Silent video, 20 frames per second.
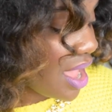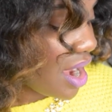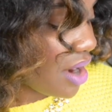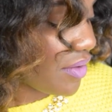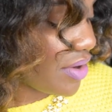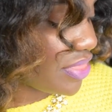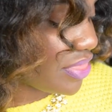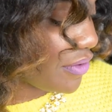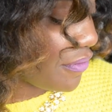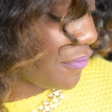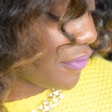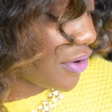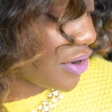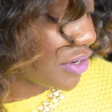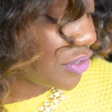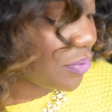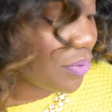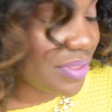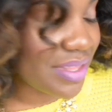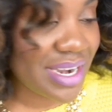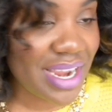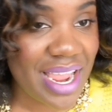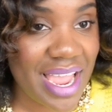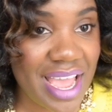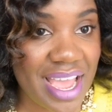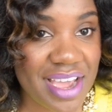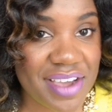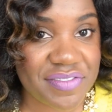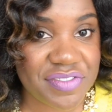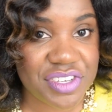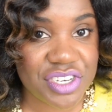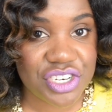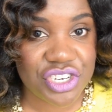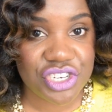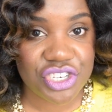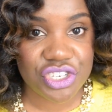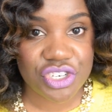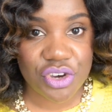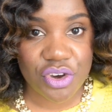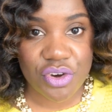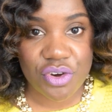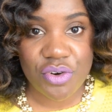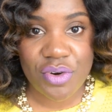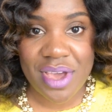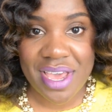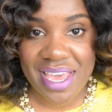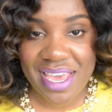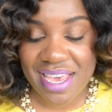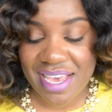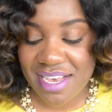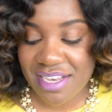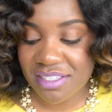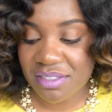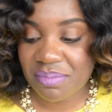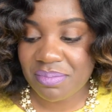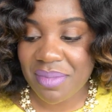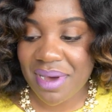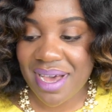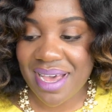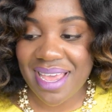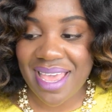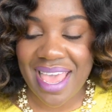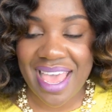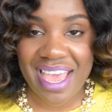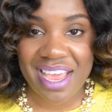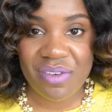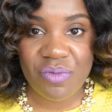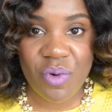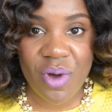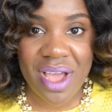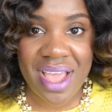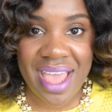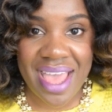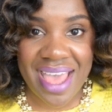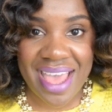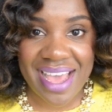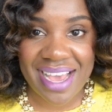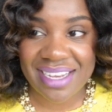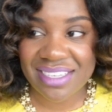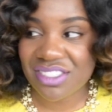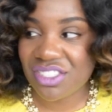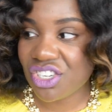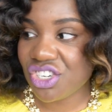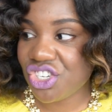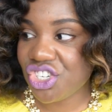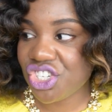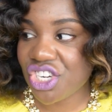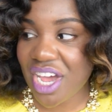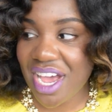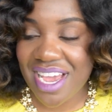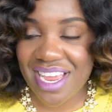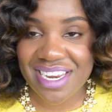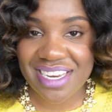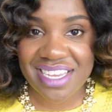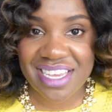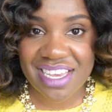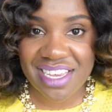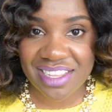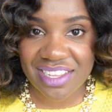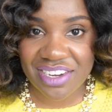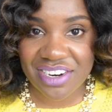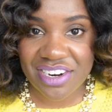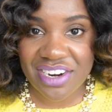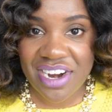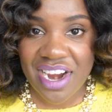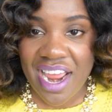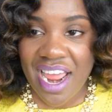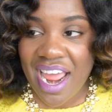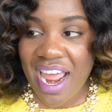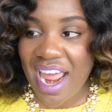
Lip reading: Alright, the first one that I have to show is my NYX Shine Killer.